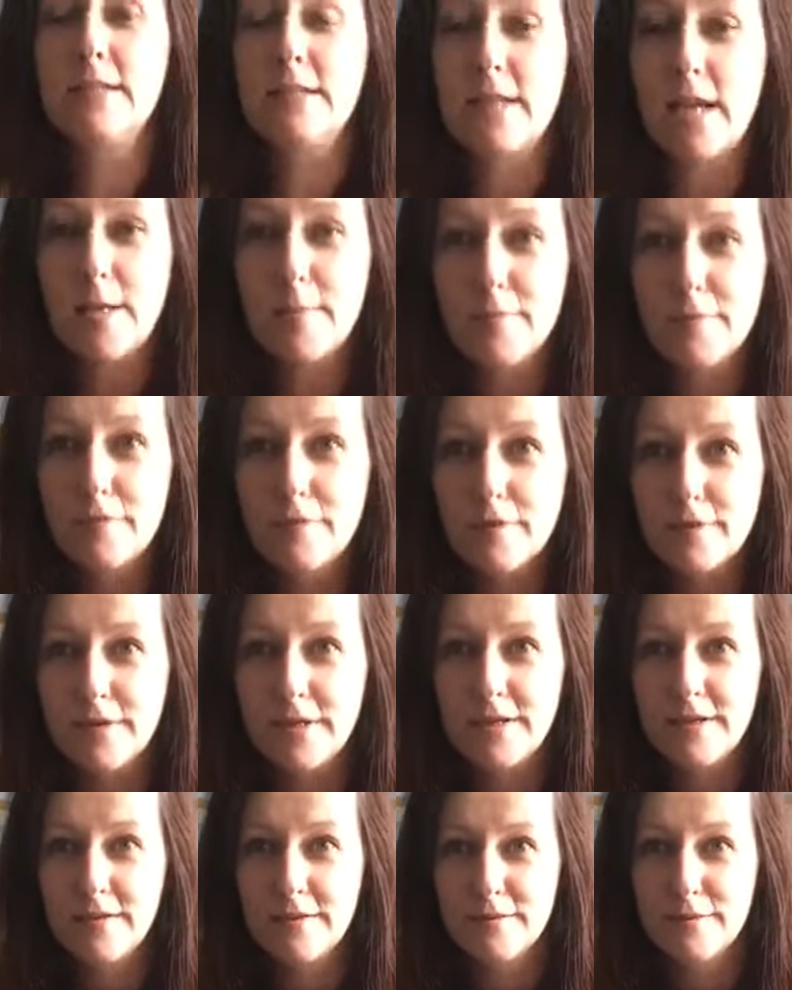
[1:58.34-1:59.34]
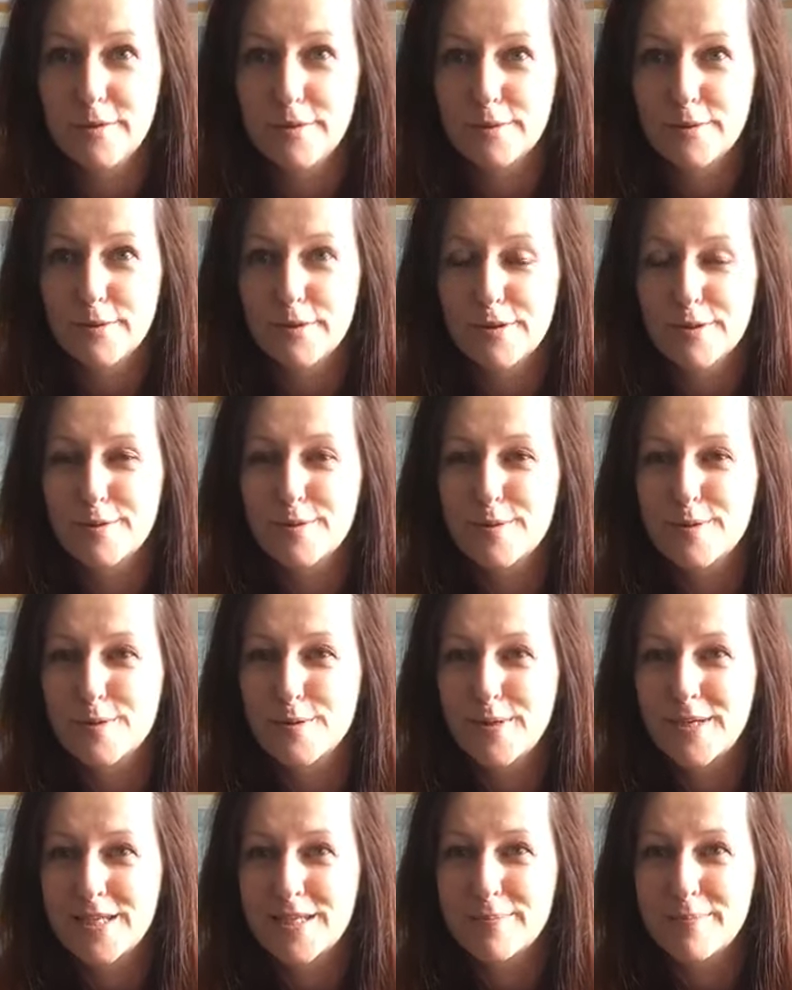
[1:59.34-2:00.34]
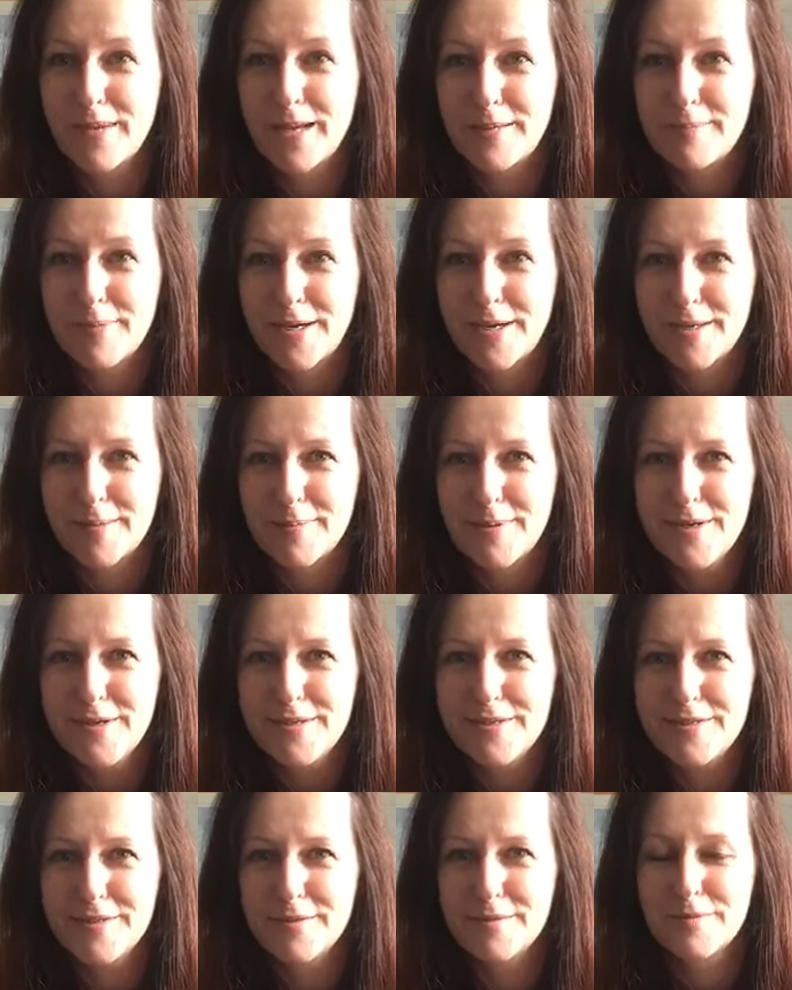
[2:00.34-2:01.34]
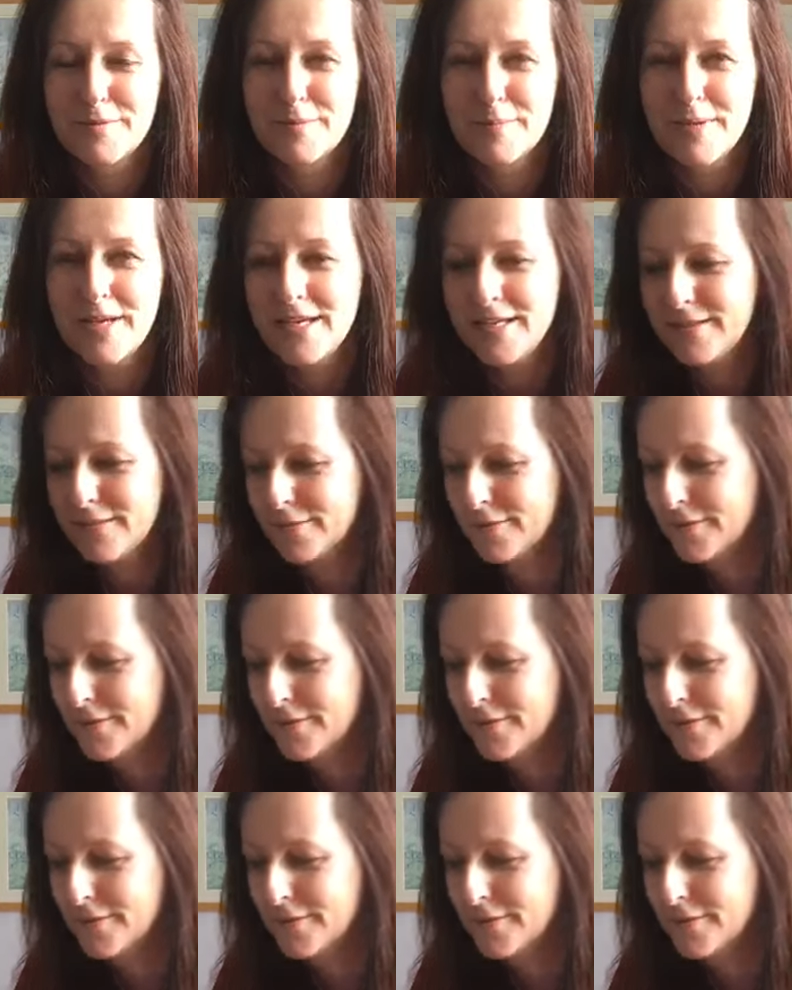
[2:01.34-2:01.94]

time for your uterus to expel period blood, so to bleed, the